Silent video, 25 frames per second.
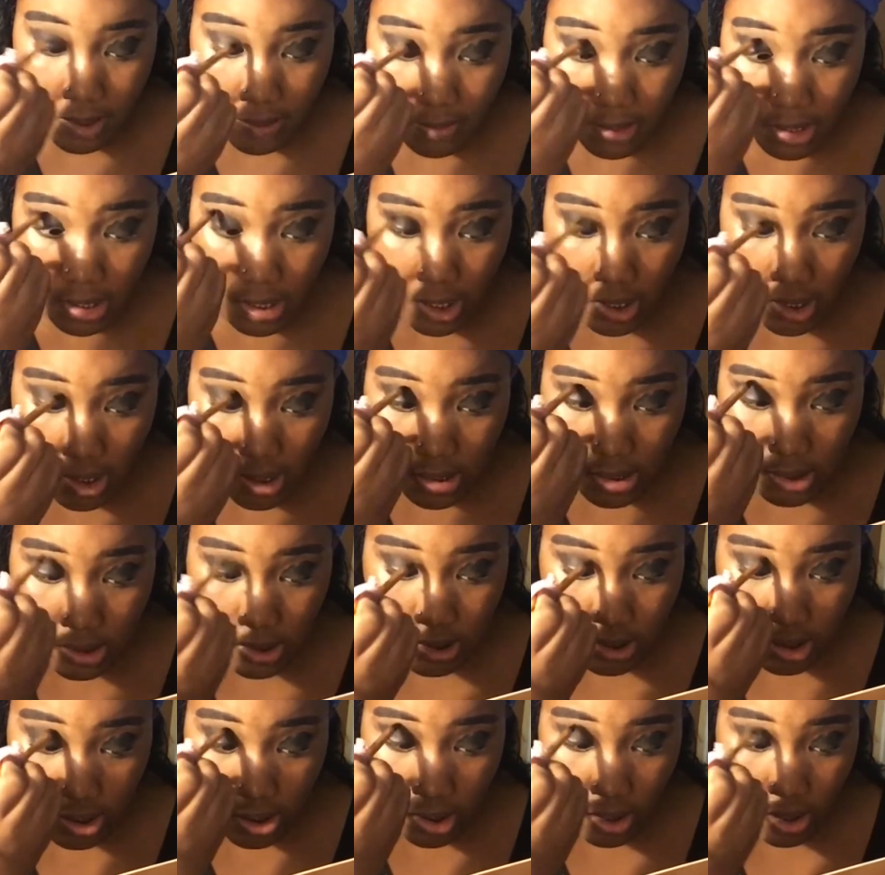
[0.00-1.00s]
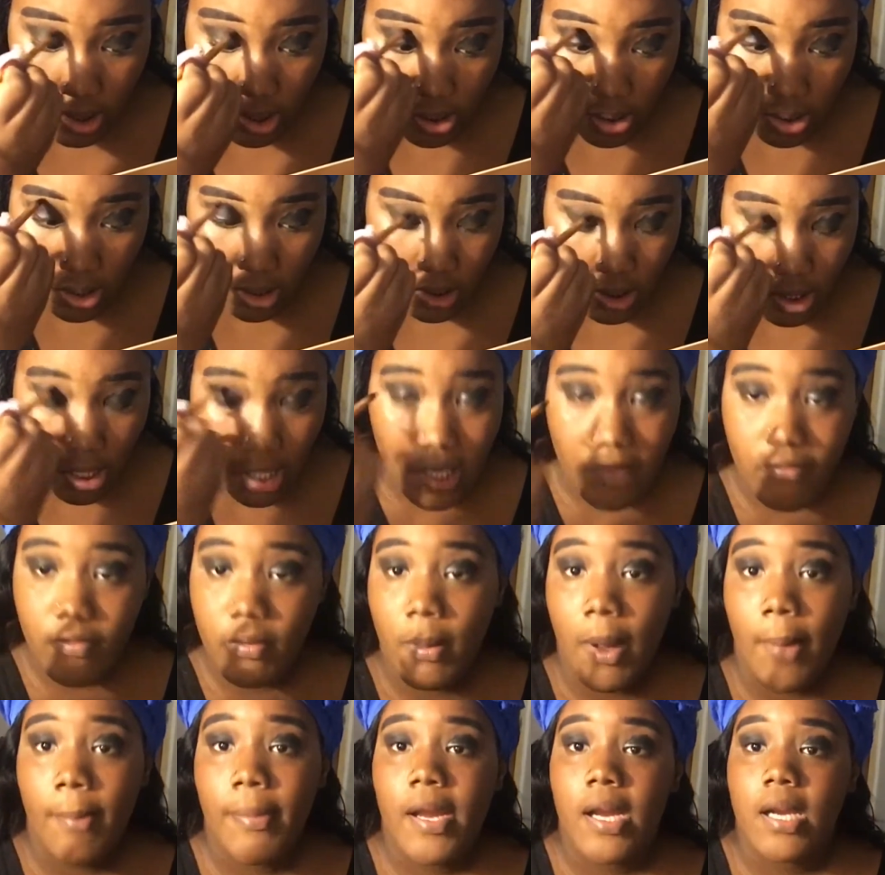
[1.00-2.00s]
because not even
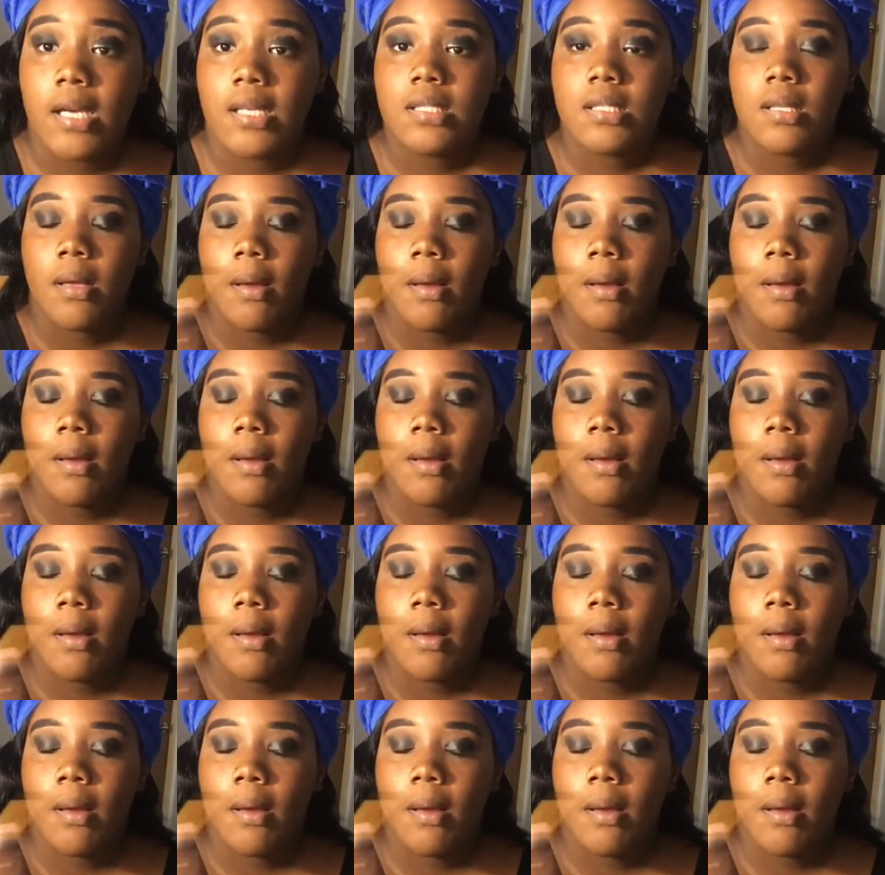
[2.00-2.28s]
my parents.